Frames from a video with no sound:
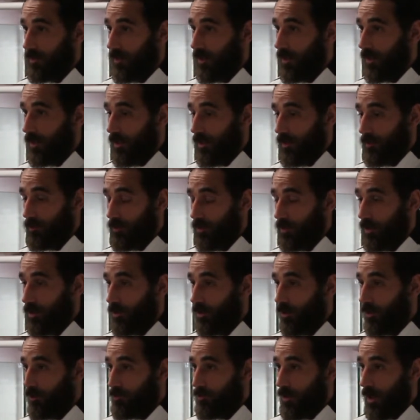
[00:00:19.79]
Um, doing a
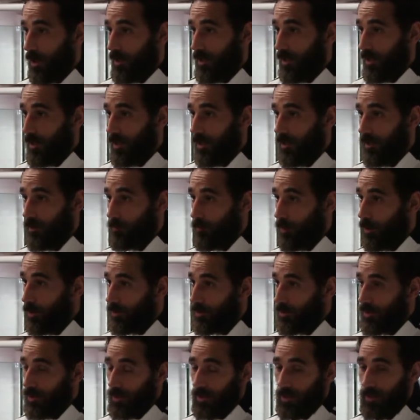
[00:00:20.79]
lot of running,
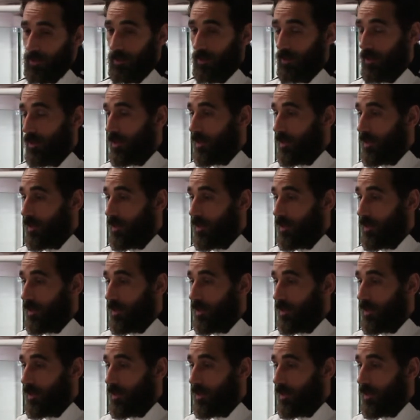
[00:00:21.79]
boxing.